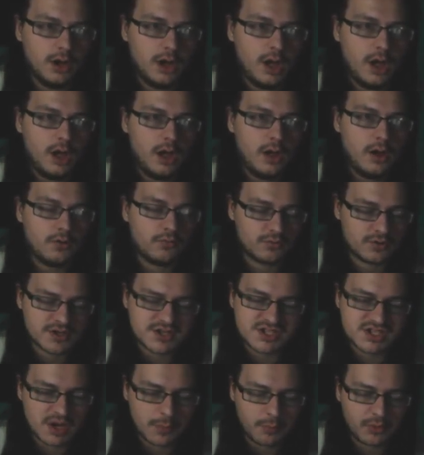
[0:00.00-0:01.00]
uh,
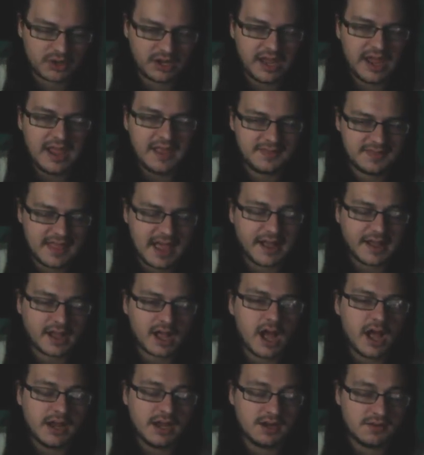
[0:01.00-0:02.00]
reciprocate that
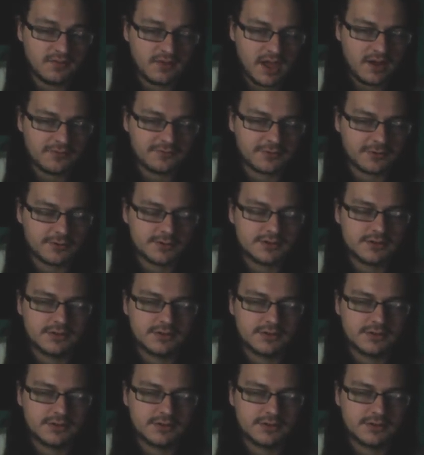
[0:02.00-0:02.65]
kind of effort.